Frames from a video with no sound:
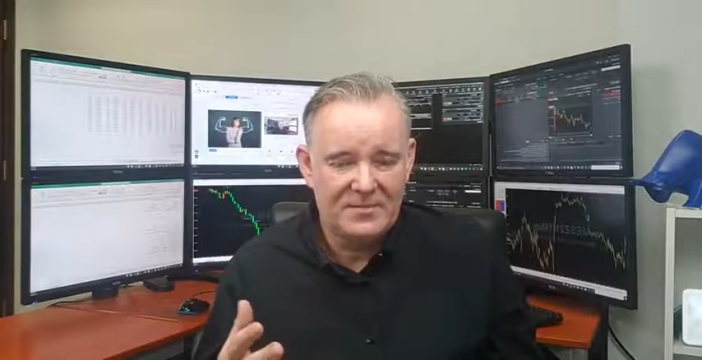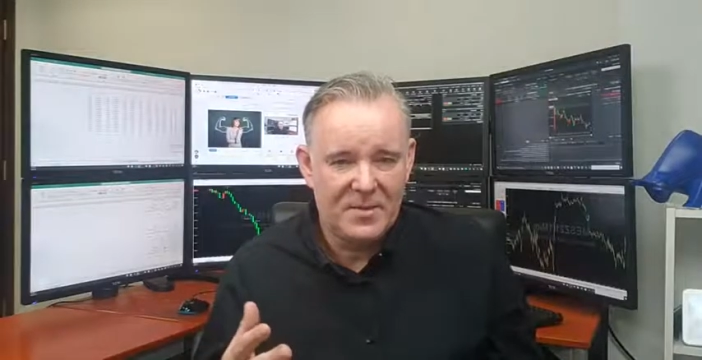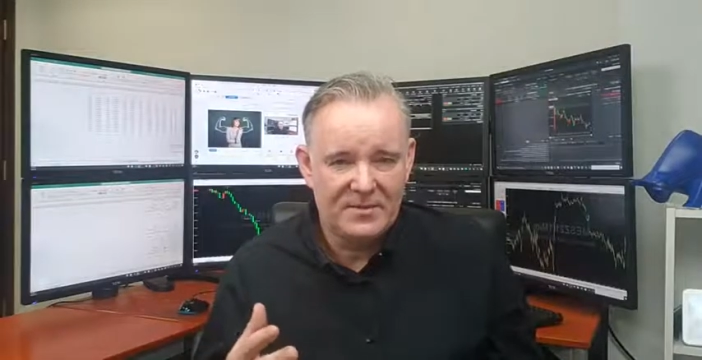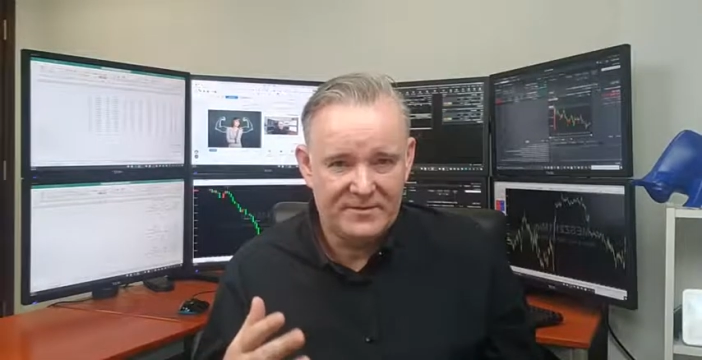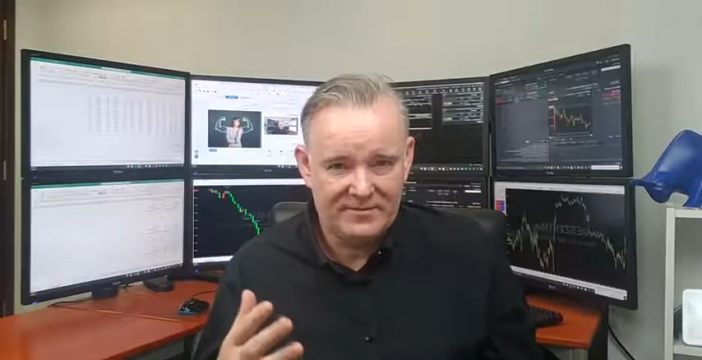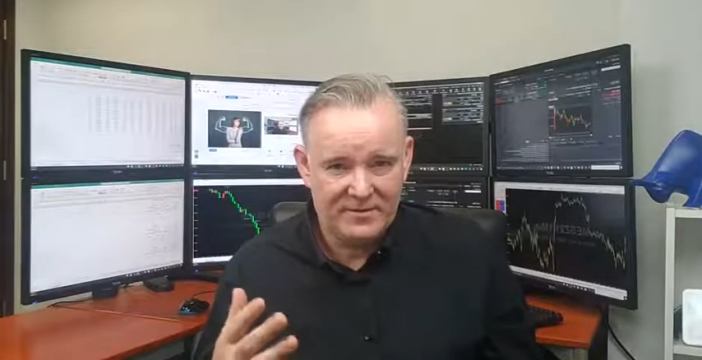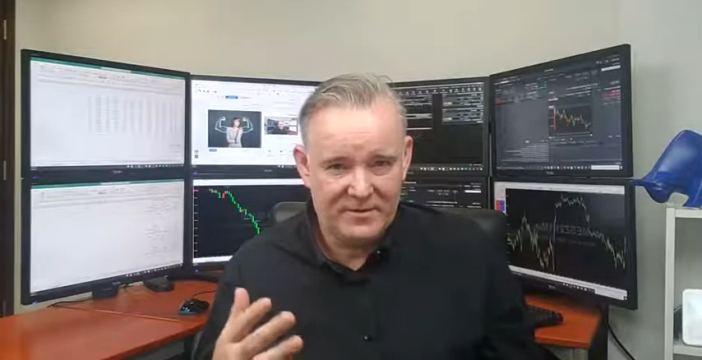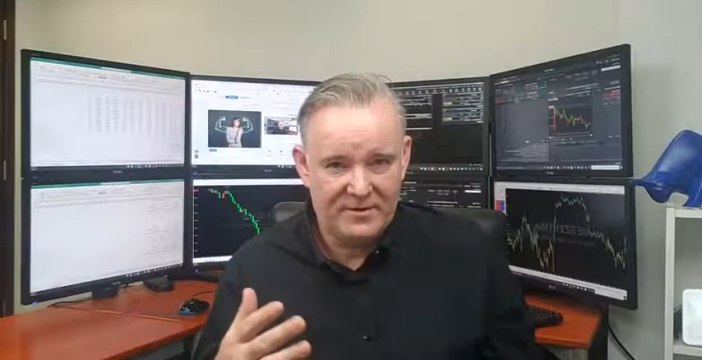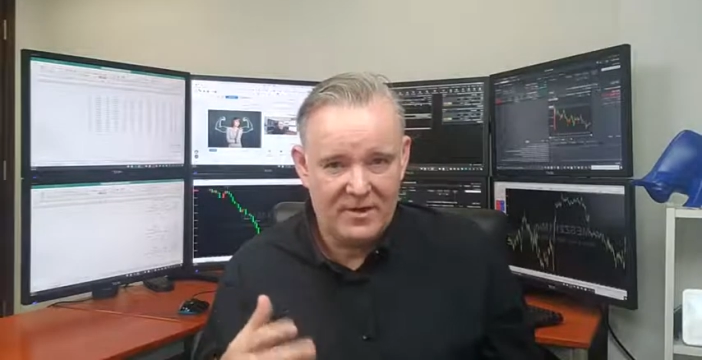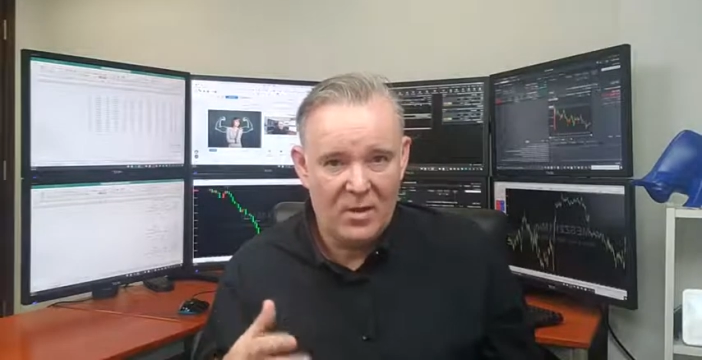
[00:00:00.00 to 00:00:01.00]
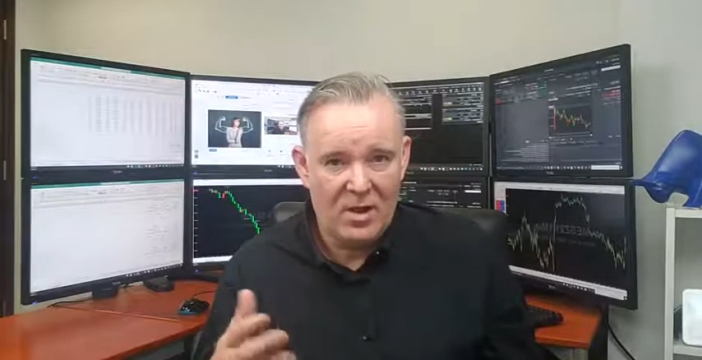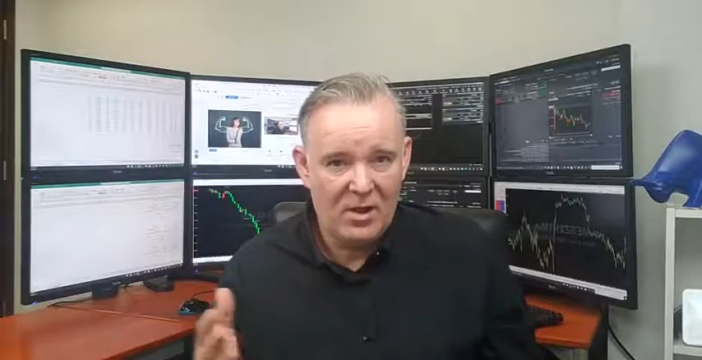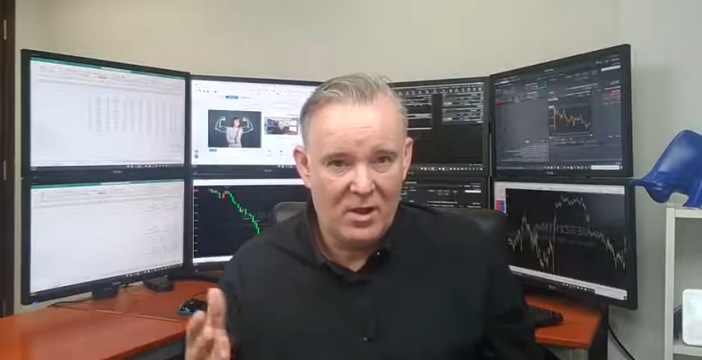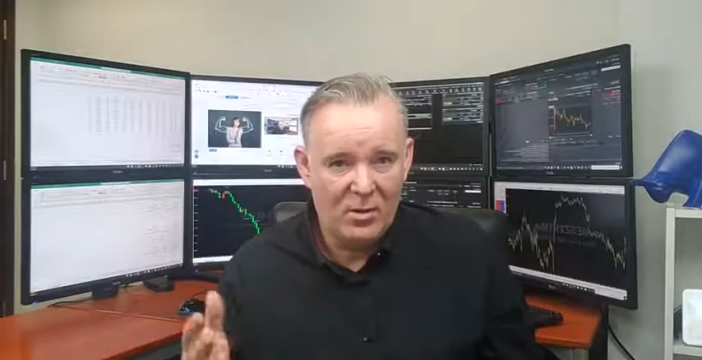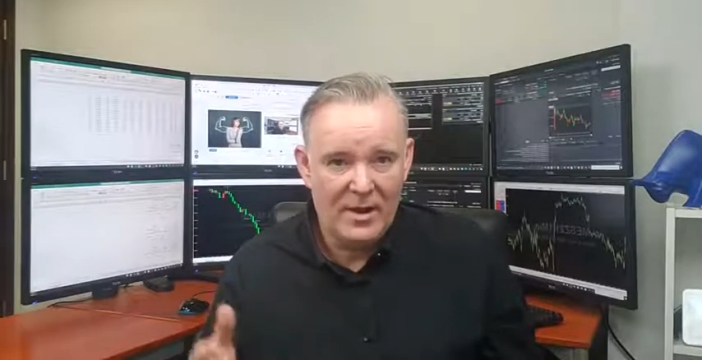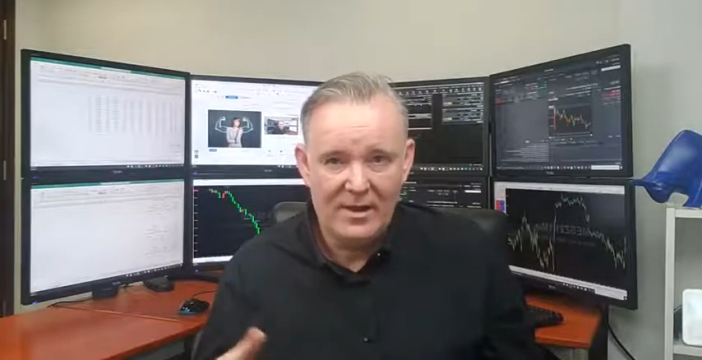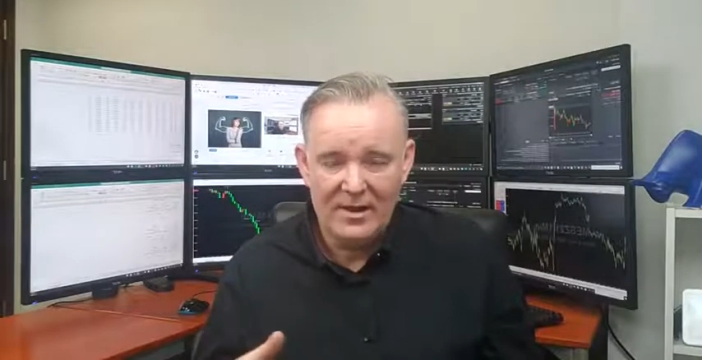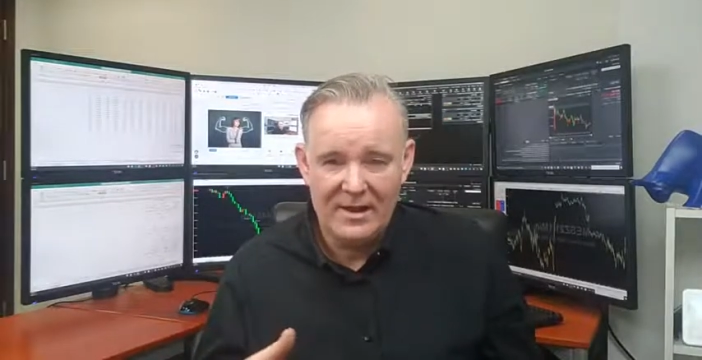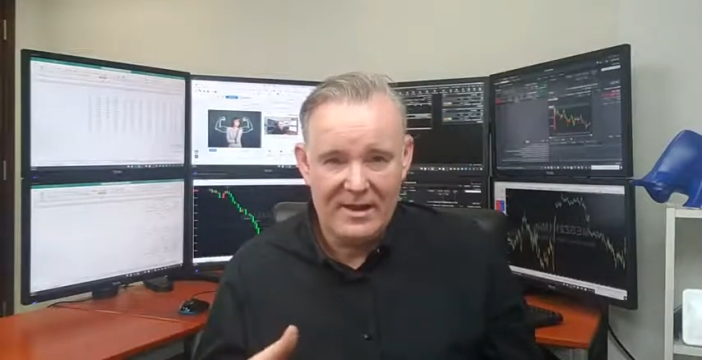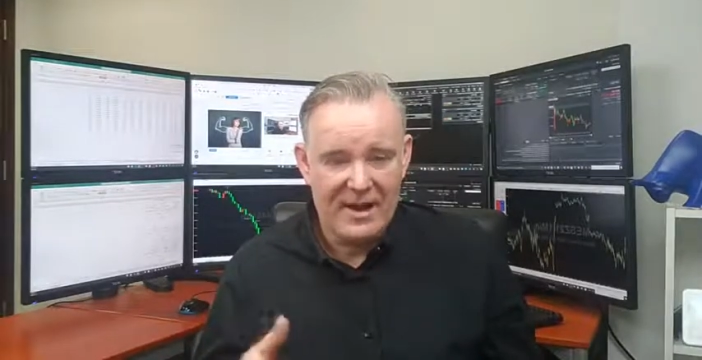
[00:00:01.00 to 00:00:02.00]
pumps for a little while,
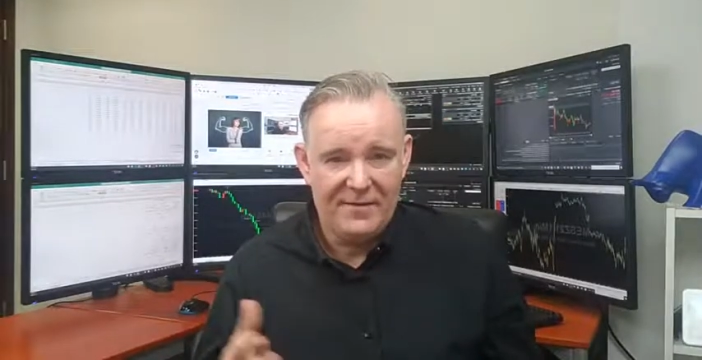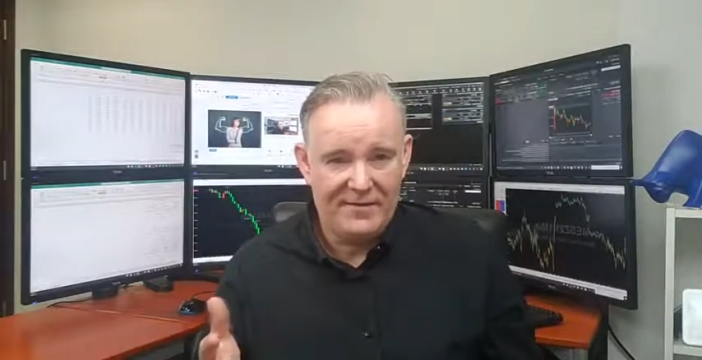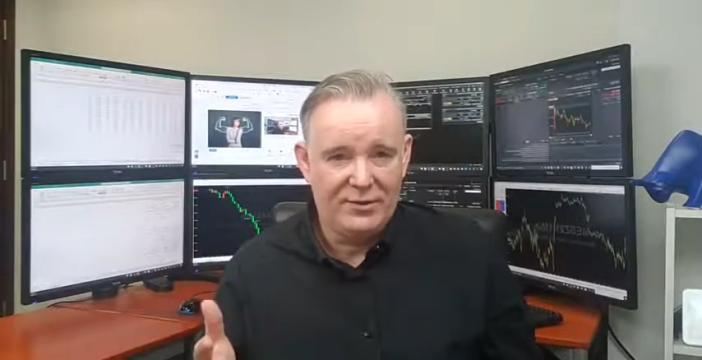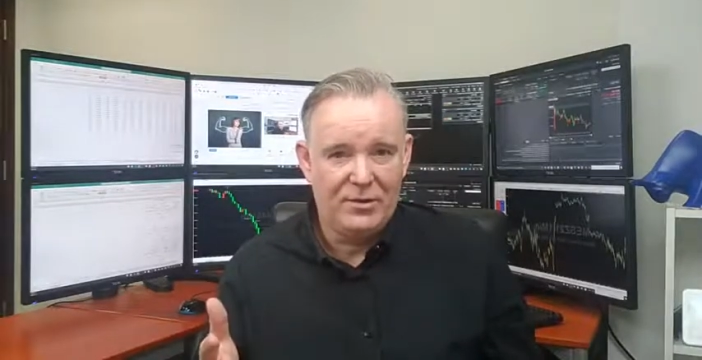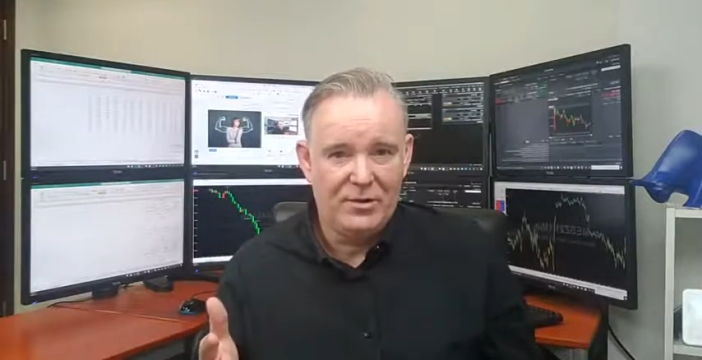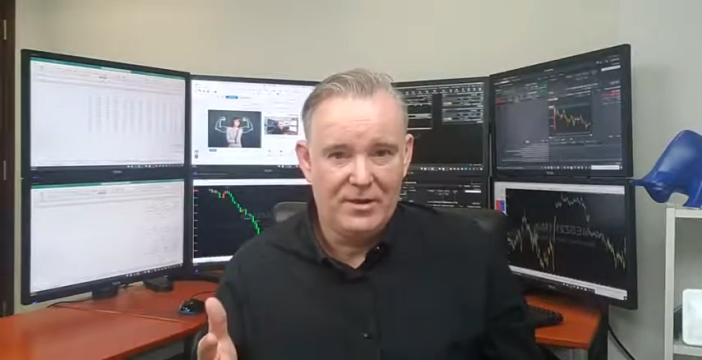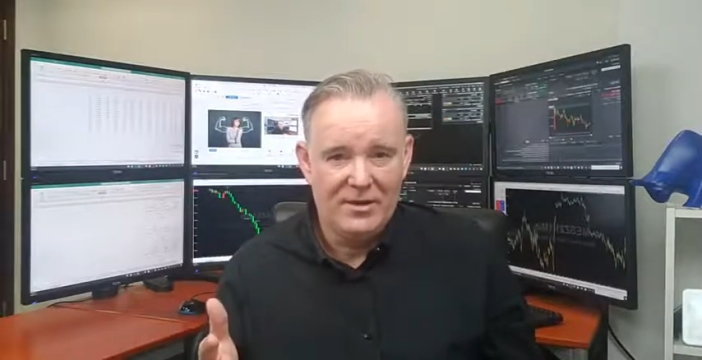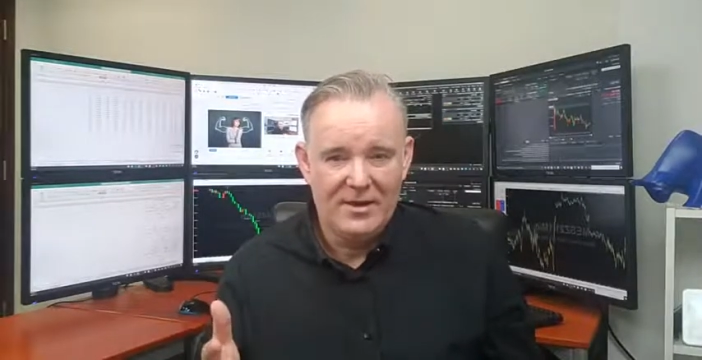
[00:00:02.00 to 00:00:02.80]
if at all.